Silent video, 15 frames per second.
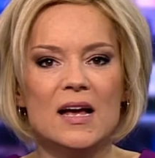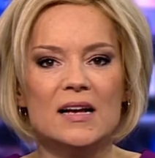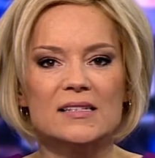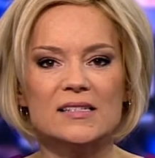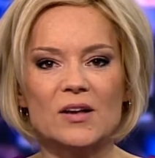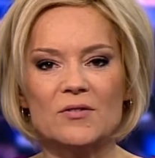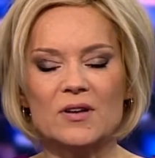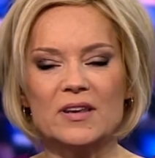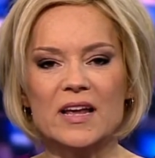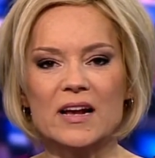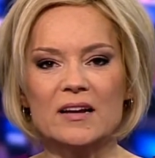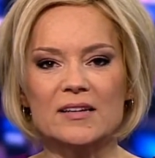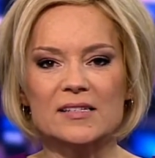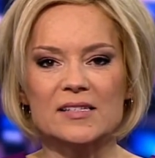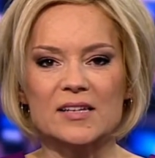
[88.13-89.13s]
So
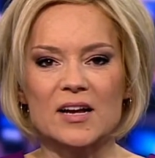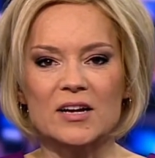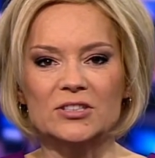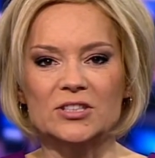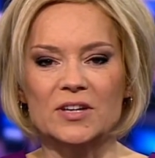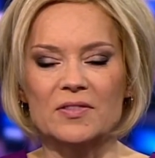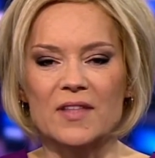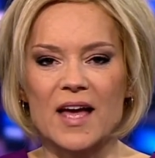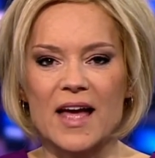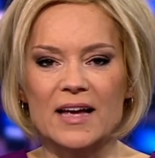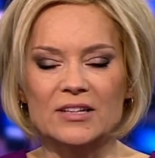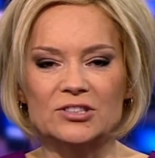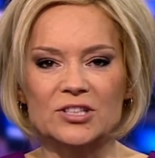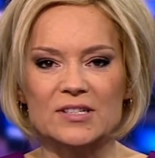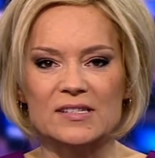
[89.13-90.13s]
Nicola Sturgeon
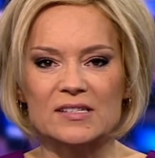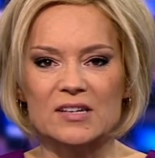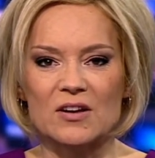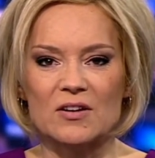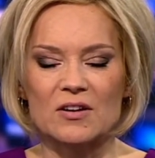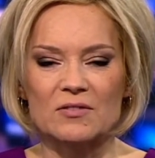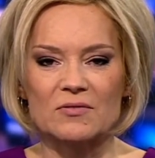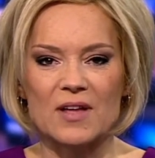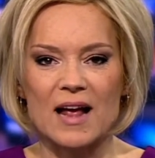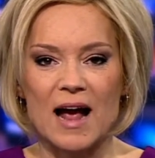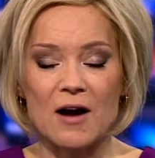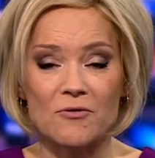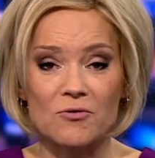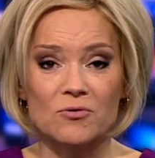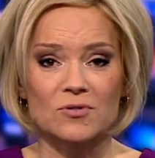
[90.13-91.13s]
there just an
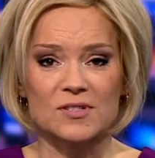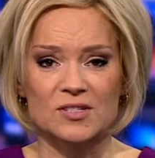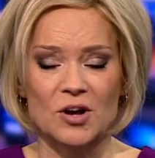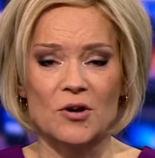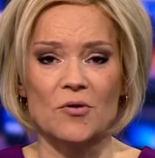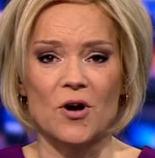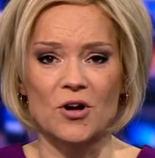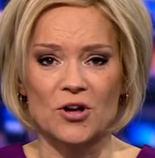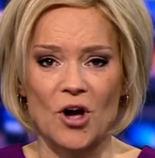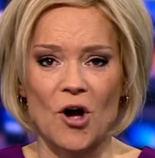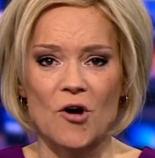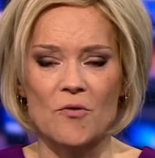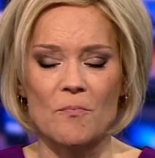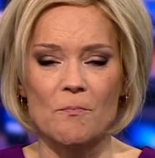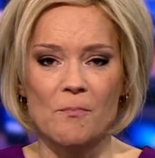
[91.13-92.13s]
hour or so
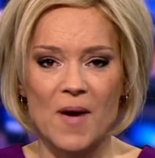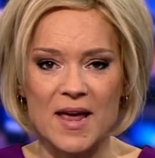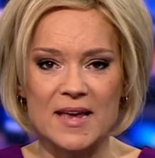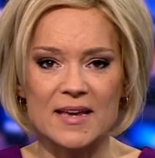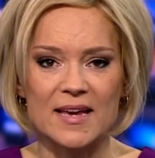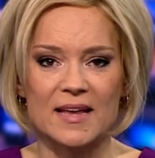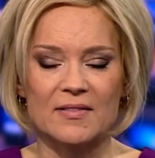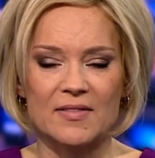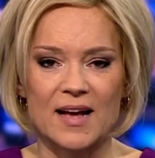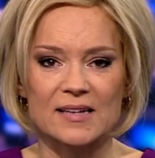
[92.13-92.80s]
ago making